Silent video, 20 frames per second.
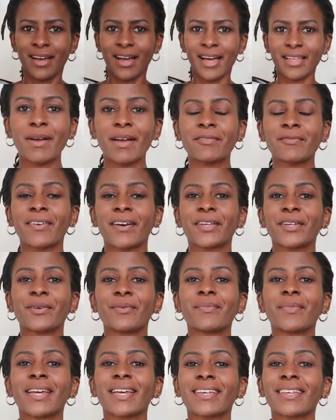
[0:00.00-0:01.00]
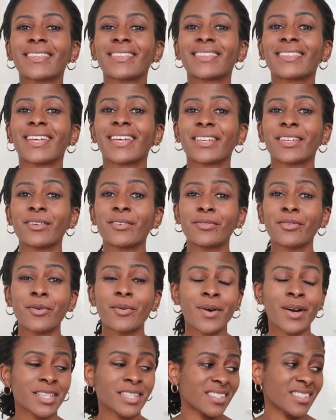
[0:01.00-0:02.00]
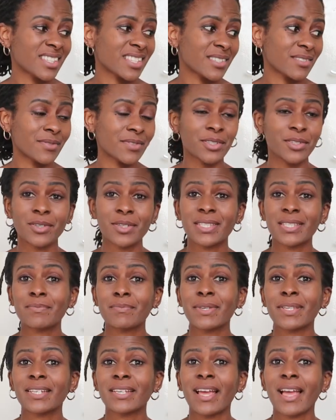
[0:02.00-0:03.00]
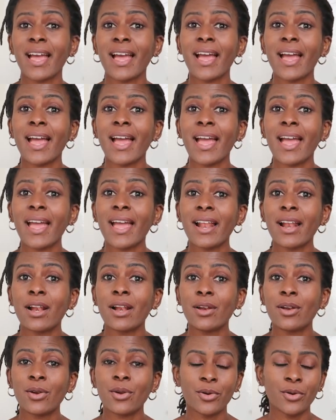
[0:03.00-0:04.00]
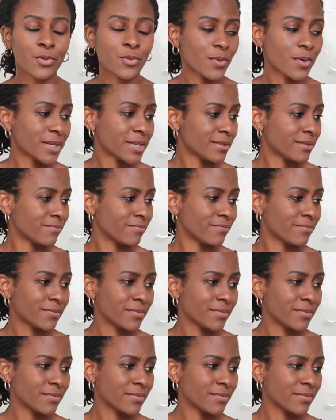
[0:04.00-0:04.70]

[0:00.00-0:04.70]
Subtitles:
My final make. Thank you for watching this video. It's been a long one.